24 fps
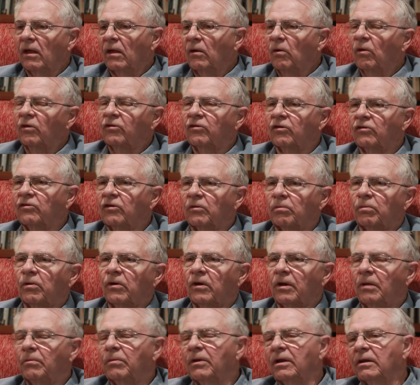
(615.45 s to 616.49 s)
which is a
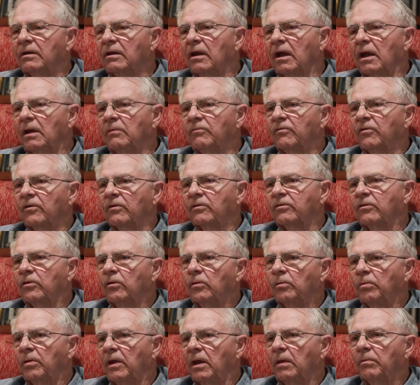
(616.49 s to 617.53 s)
pretty big name for
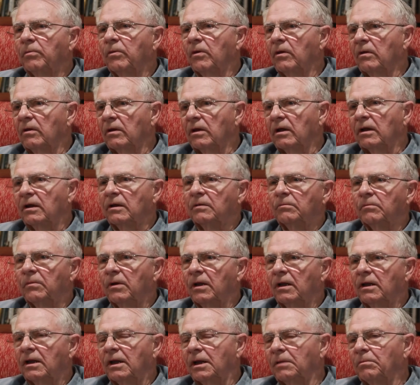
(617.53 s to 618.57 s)
two people,
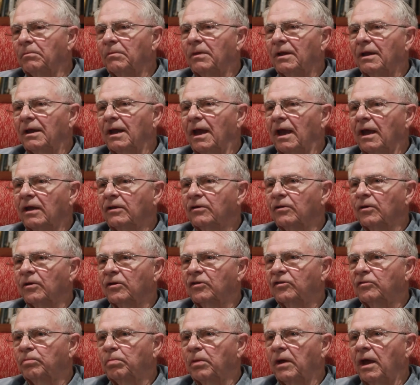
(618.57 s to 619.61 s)
but it began to
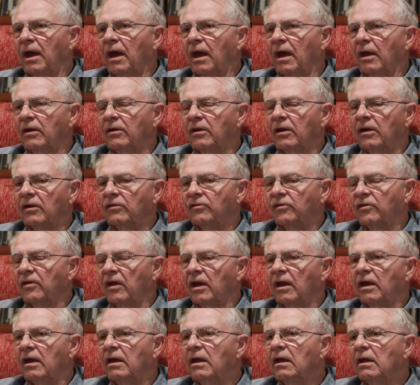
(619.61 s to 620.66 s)
expand as
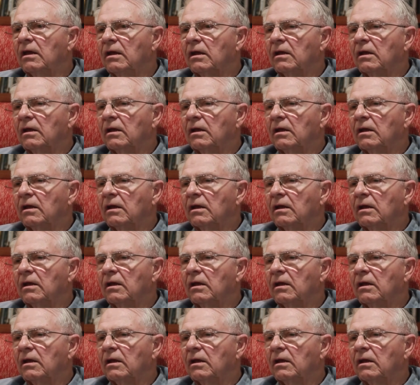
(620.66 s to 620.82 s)
they